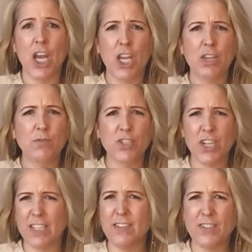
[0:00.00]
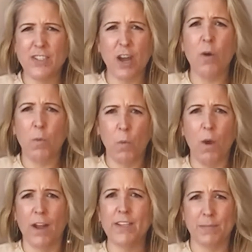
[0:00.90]
you just don't
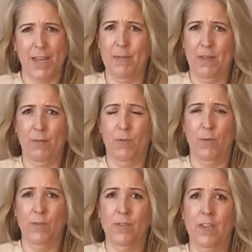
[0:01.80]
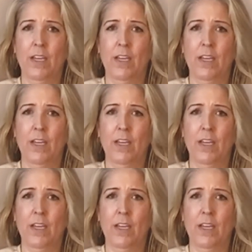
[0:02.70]
want to play by the rules.